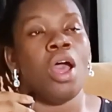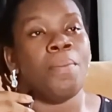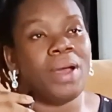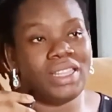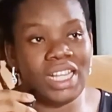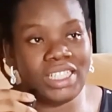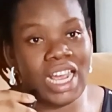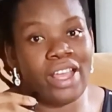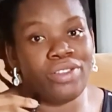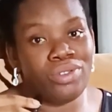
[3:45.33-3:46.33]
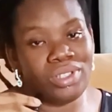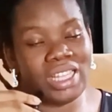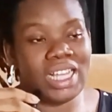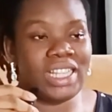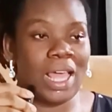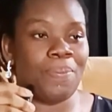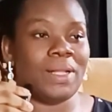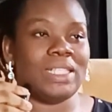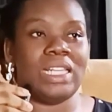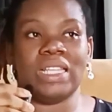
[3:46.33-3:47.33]
and use that
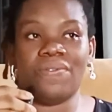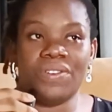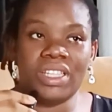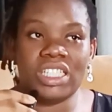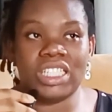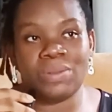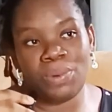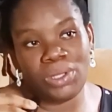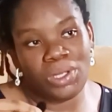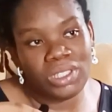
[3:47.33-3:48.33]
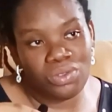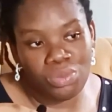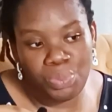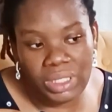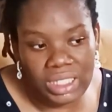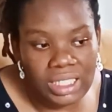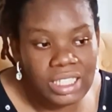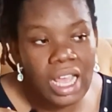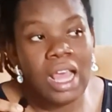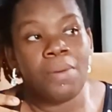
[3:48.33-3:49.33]
diaper till it finishes, but don't repeat
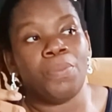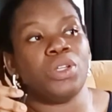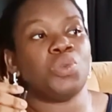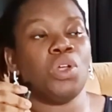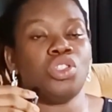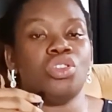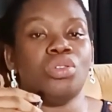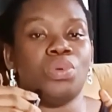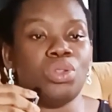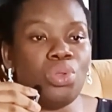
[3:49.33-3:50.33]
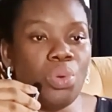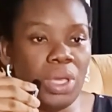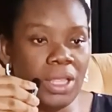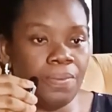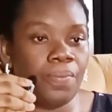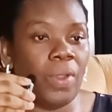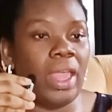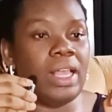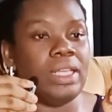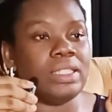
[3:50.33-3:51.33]
it. But what you'll be doing
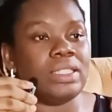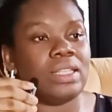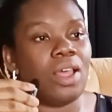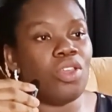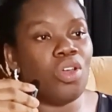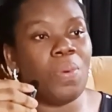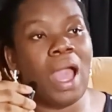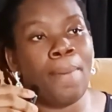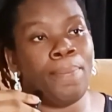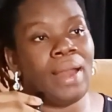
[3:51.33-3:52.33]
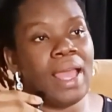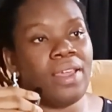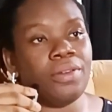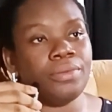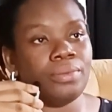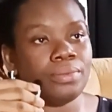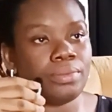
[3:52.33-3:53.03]
is you'll be applying